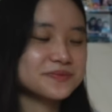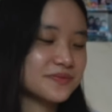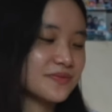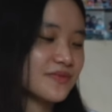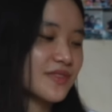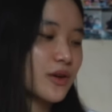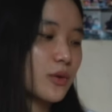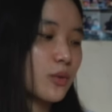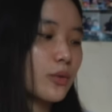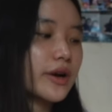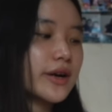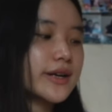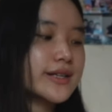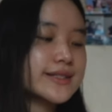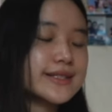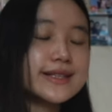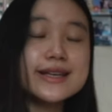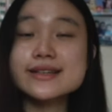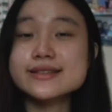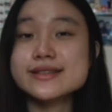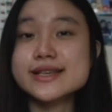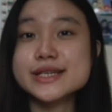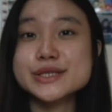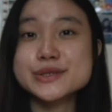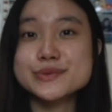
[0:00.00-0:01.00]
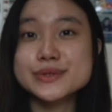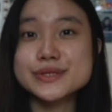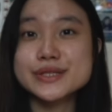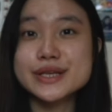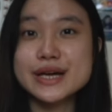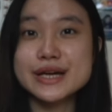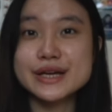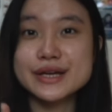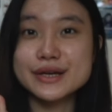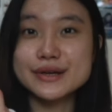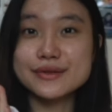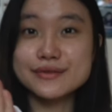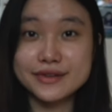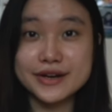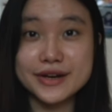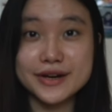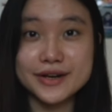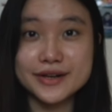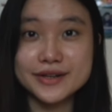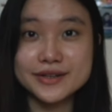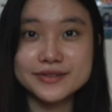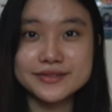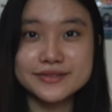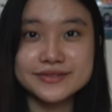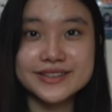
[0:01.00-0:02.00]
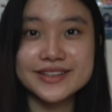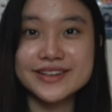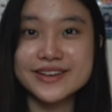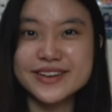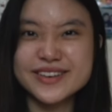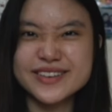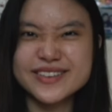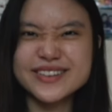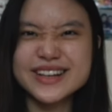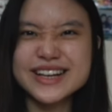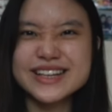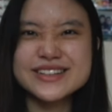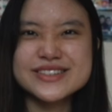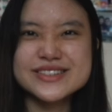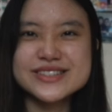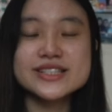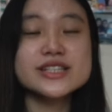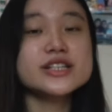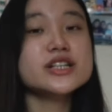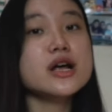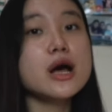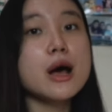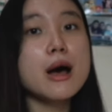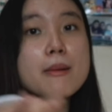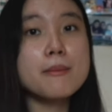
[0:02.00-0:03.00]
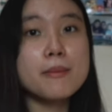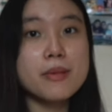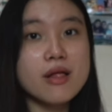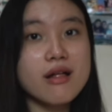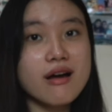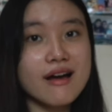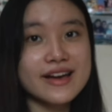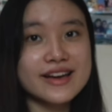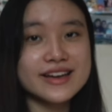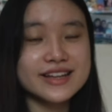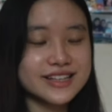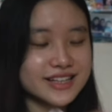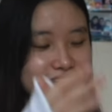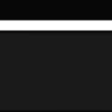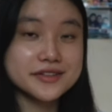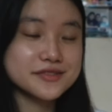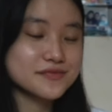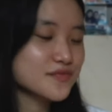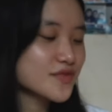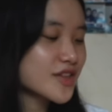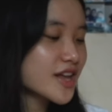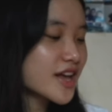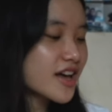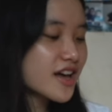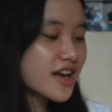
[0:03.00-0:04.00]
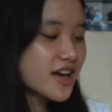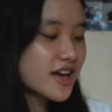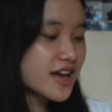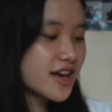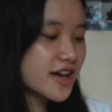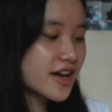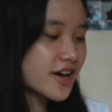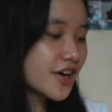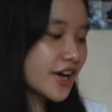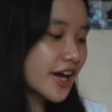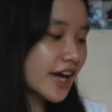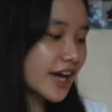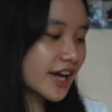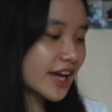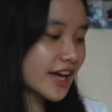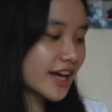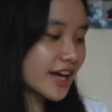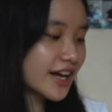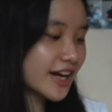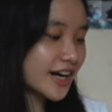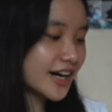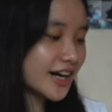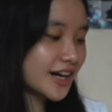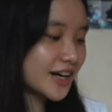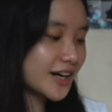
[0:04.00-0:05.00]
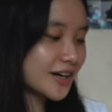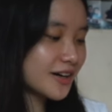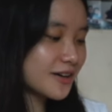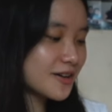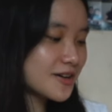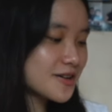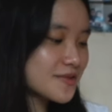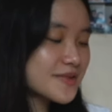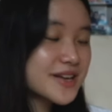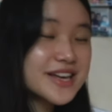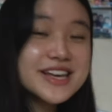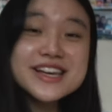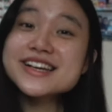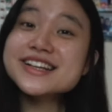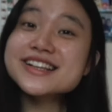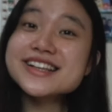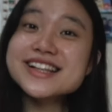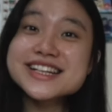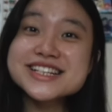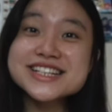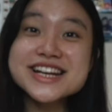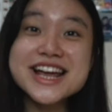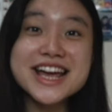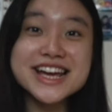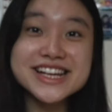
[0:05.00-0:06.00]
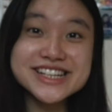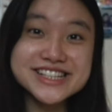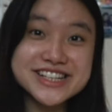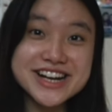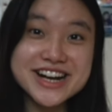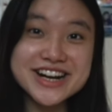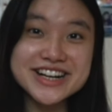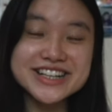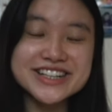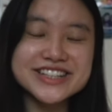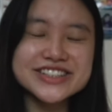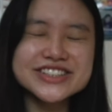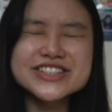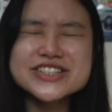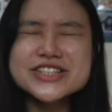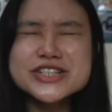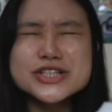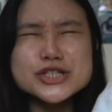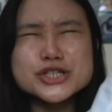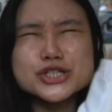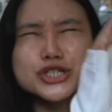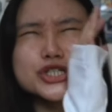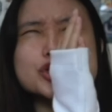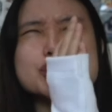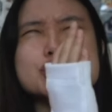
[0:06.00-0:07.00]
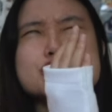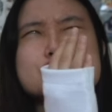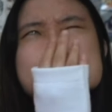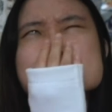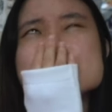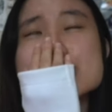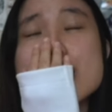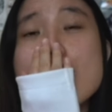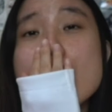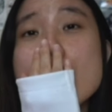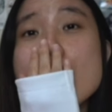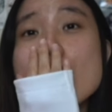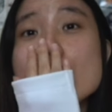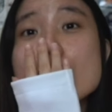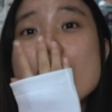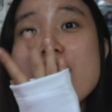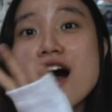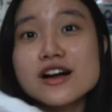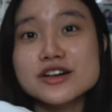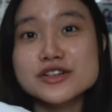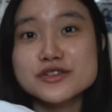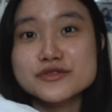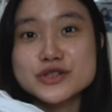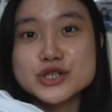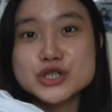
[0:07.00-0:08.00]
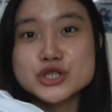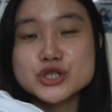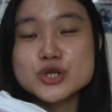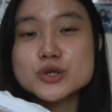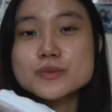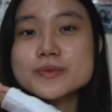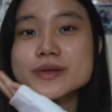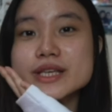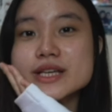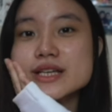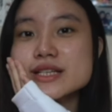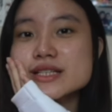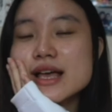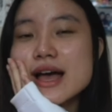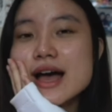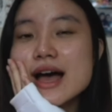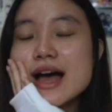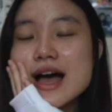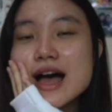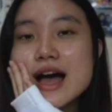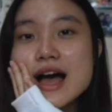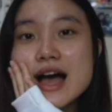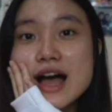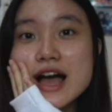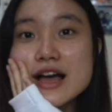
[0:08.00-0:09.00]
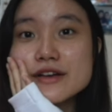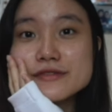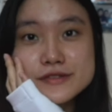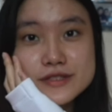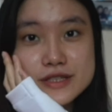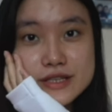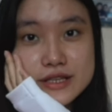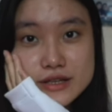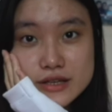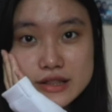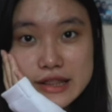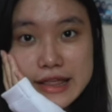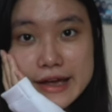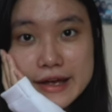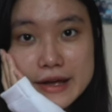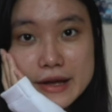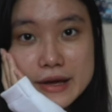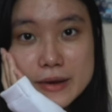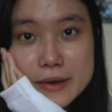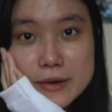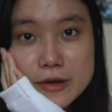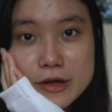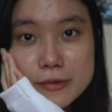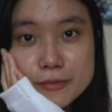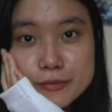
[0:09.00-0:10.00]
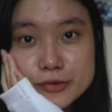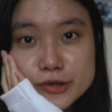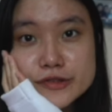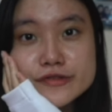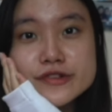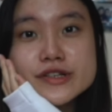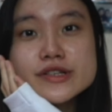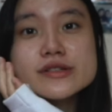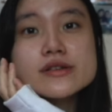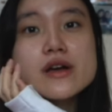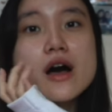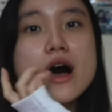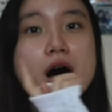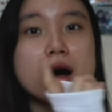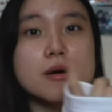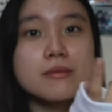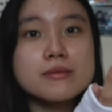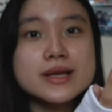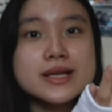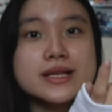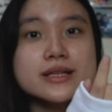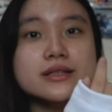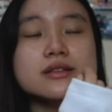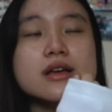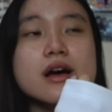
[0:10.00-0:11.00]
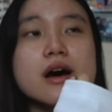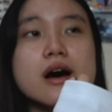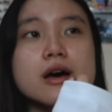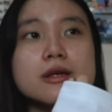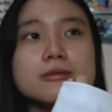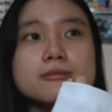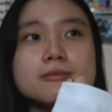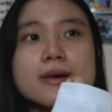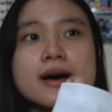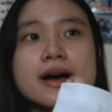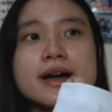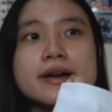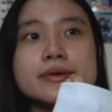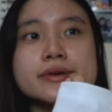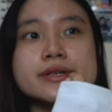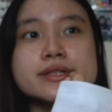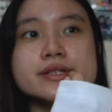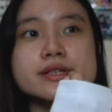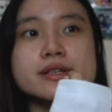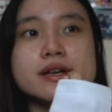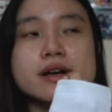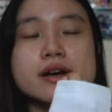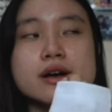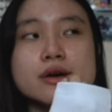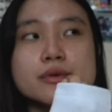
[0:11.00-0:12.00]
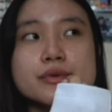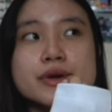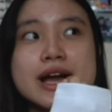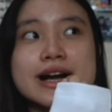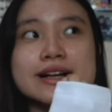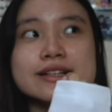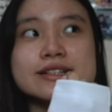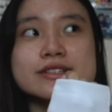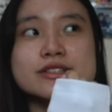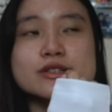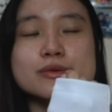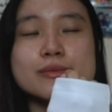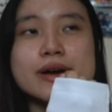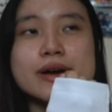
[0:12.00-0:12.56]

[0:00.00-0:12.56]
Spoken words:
whereas ESS was like there, you know, and you just need to apply it. Okay, English HL. This is so controversial because I've seen like a previous comment on my reacting to my